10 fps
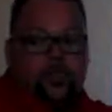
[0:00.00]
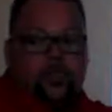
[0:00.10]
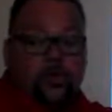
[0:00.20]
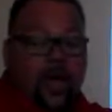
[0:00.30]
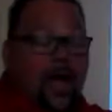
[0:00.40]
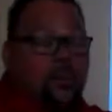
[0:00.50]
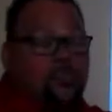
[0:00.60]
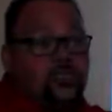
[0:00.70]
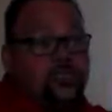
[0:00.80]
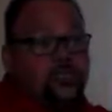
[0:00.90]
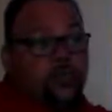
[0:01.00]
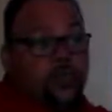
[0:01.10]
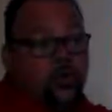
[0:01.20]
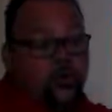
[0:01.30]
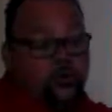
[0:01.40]
So the oxygen
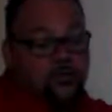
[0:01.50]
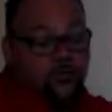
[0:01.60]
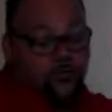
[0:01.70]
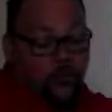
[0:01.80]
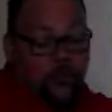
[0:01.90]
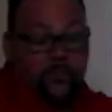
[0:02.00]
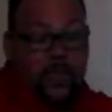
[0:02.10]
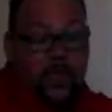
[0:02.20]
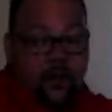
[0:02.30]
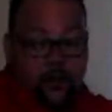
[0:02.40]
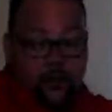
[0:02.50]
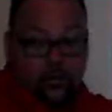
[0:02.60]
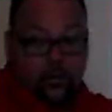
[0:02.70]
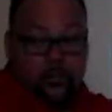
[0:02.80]
goes from there